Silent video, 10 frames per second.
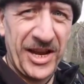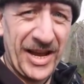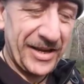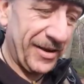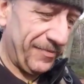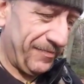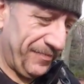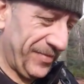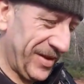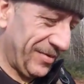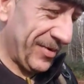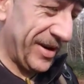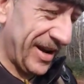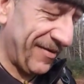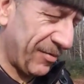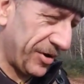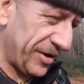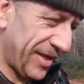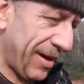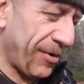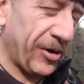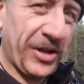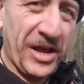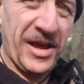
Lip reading: attack when I have one of them on.